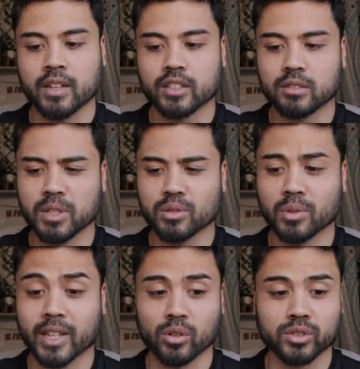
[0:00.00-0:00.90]
This principle
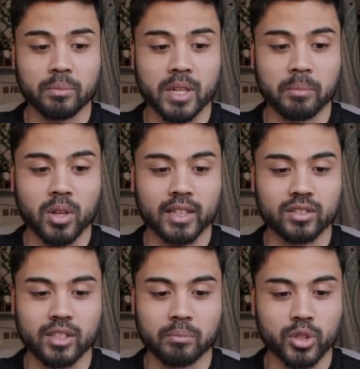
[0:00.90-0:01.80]
can also be applied
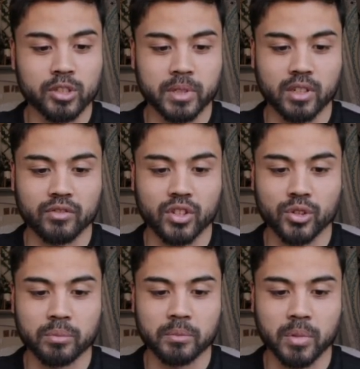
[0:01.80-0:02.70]
to the improvement of the
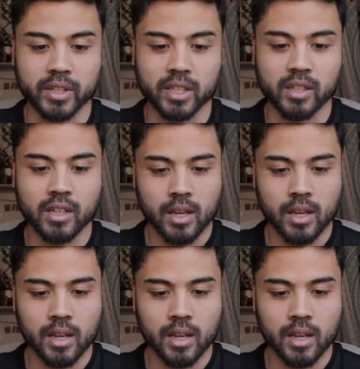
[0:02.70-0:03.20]
human body,